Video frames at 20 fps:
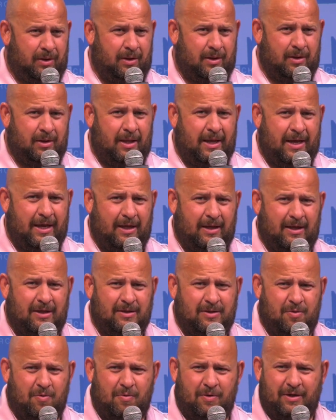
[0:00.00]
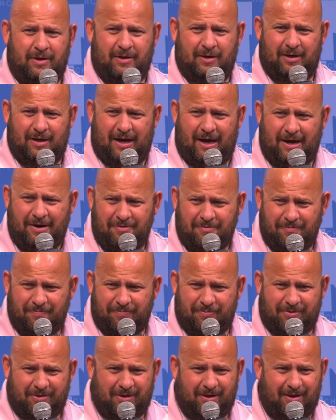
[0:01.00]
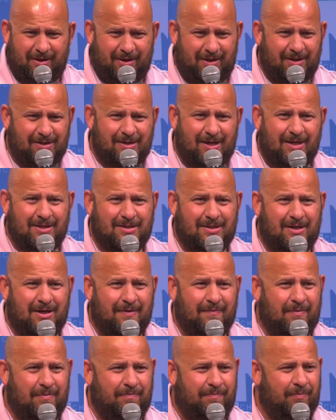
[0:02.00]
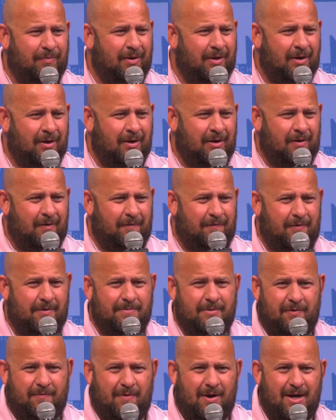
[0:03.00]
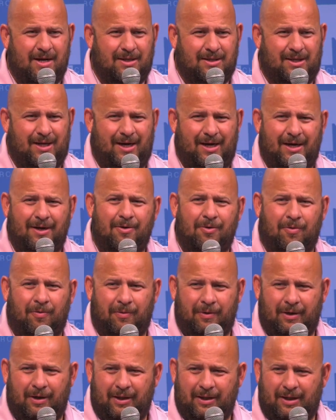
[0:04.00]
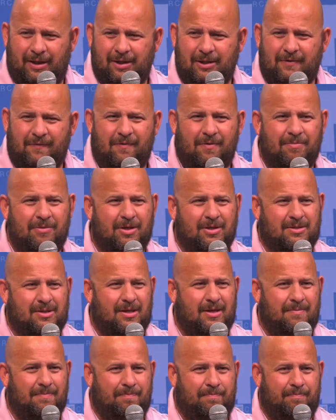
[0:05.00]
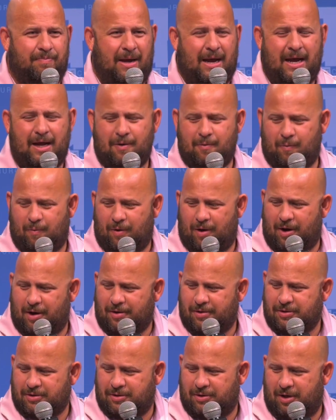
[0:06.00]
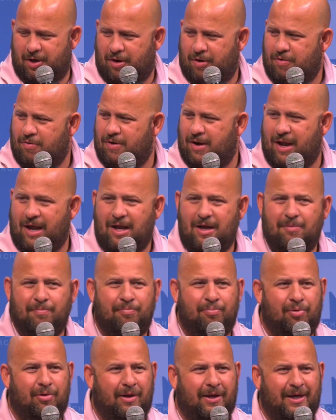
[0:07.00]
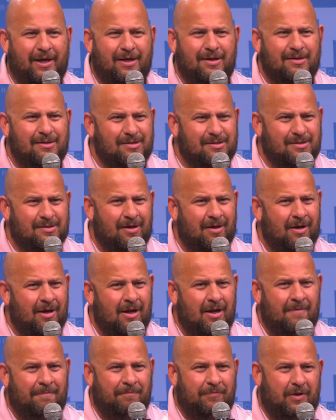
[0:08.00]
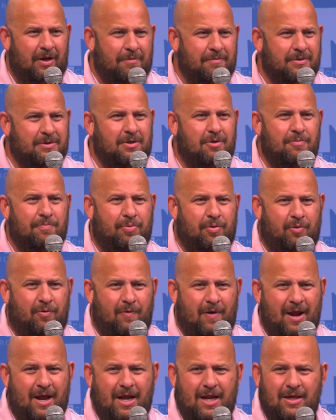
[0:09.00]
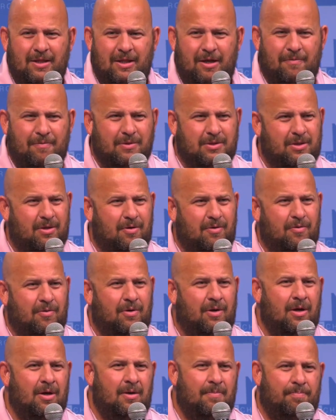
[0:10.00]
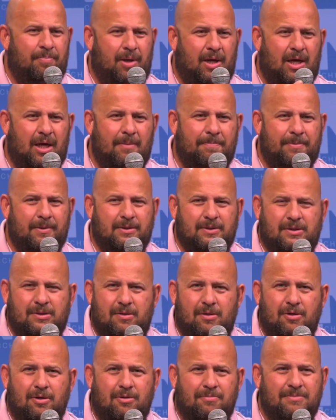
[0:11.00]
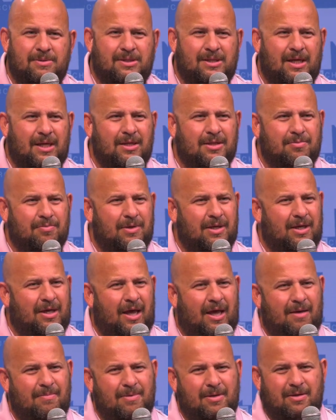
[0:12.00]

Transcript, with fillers: Like he's going, I don't, th- this guy's not even from the right town. Like he's from this like backwaters, no name place. There was no parade, there was no pomp and circumstance mm-hmm. when he came in.